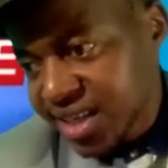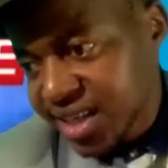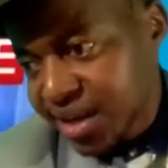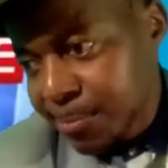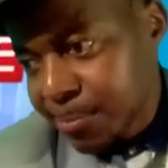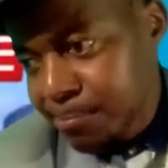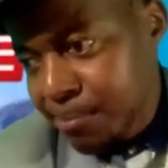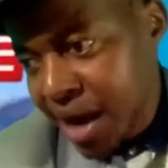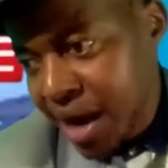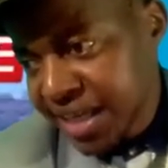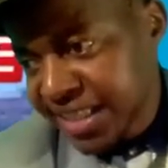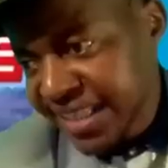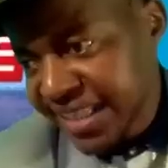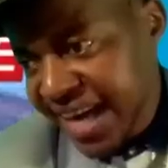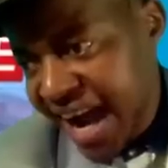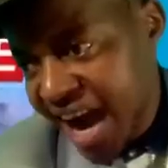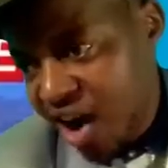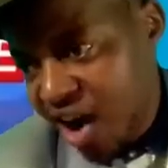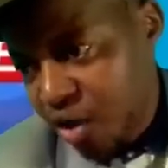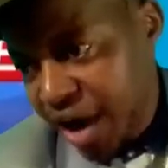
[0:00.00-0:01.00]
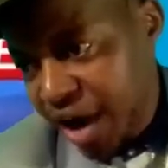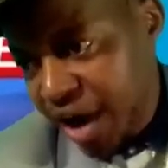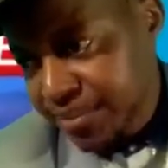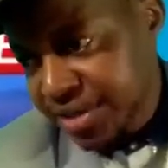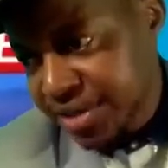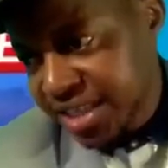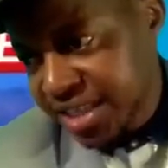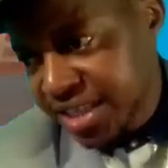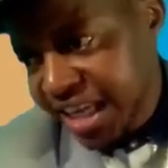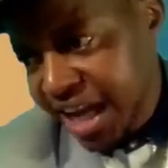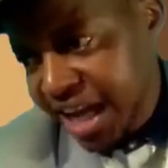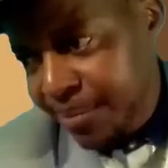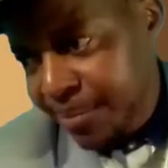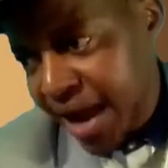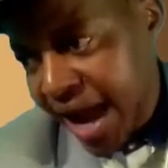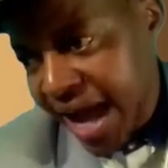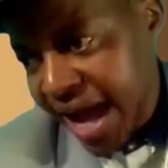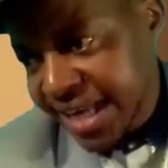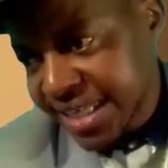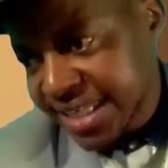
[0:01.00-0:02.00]
Marshall MTM
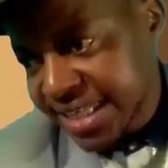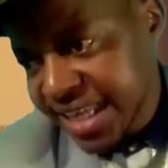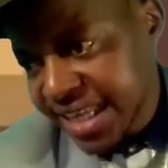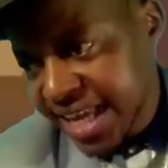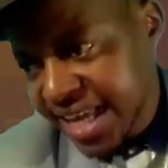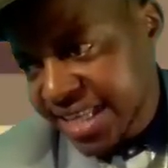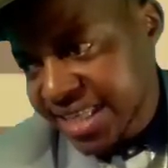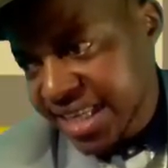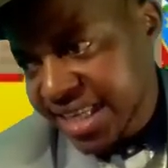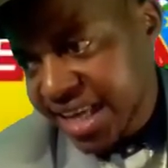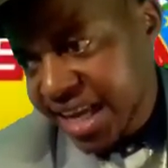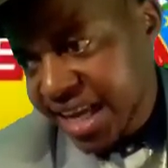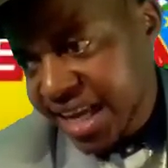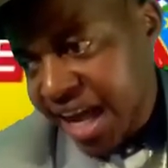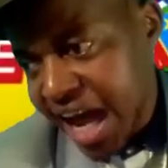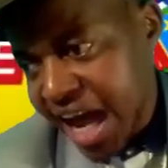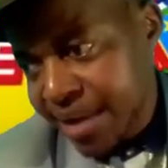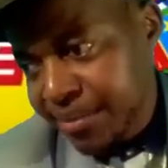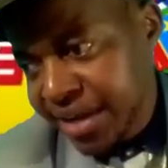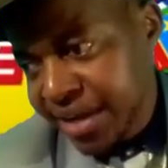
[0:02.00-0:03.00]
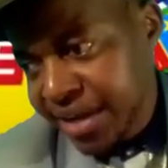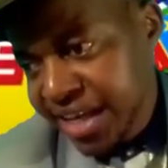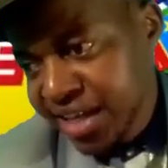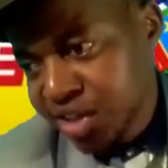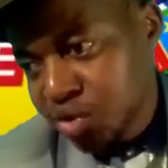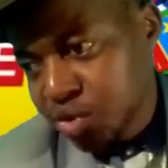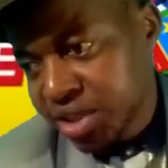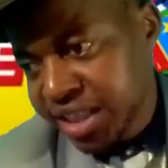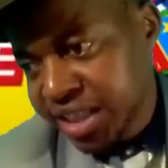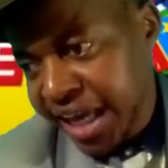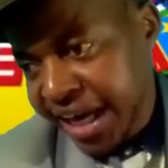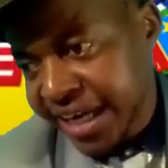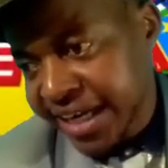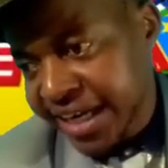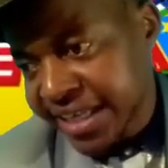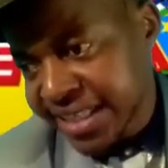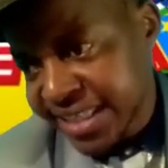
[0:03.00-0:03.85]
ad says, I'm into tech.